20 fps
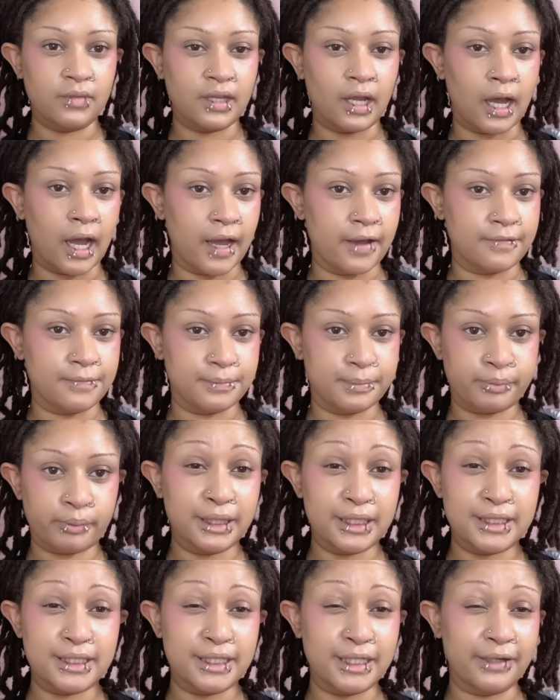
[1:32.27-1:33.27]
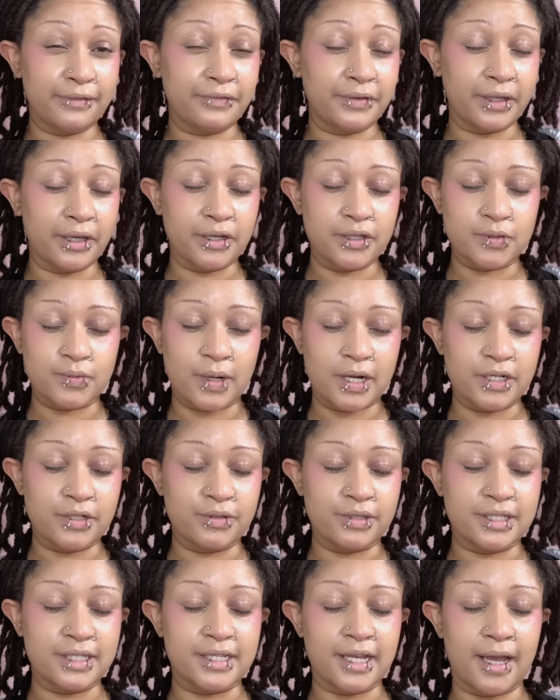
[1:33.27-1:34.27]
I have plenty of videos where I do
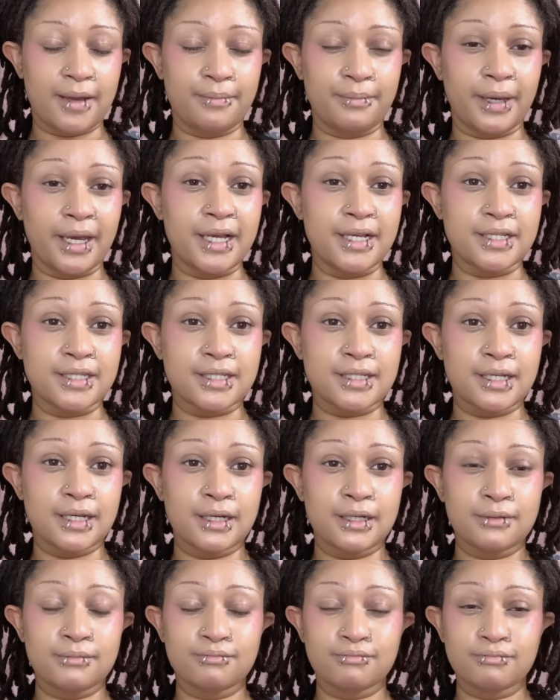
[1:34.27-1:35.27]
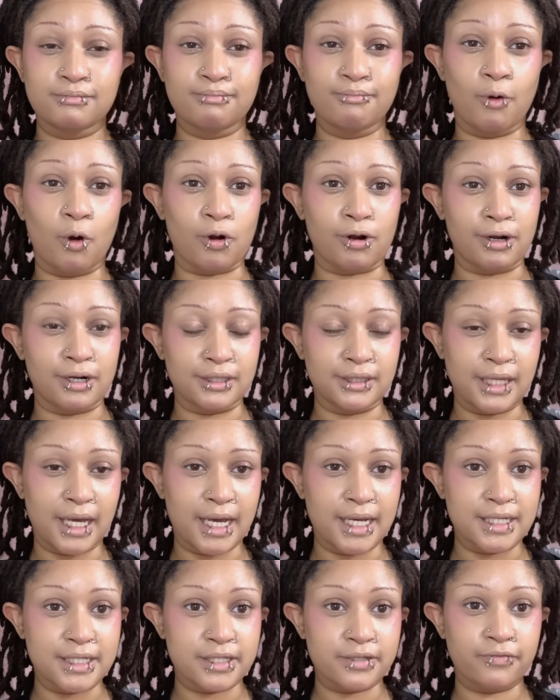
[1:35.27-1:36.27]
the same base more or
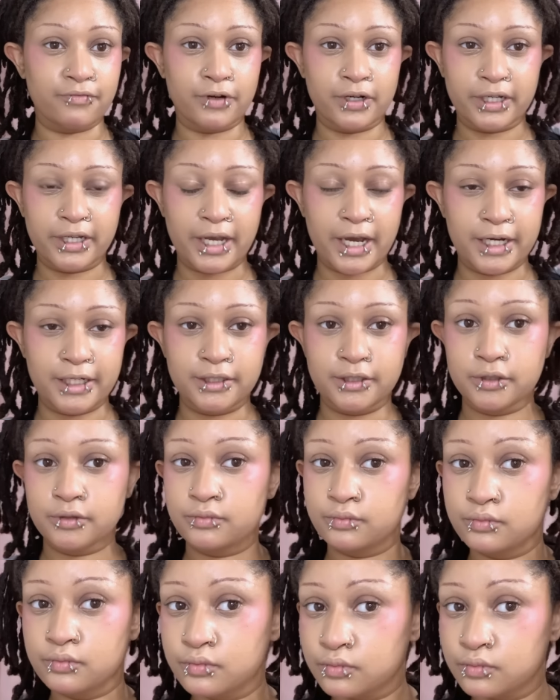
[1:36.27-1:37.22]
less for Gyaru.